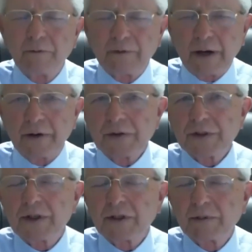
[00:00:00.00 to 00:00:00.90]

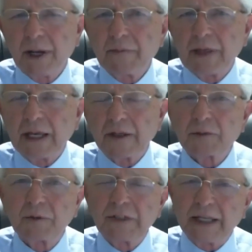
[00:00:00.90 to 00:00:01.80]
fairs type
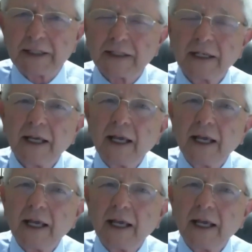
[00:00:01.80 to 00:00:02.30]
things, tents.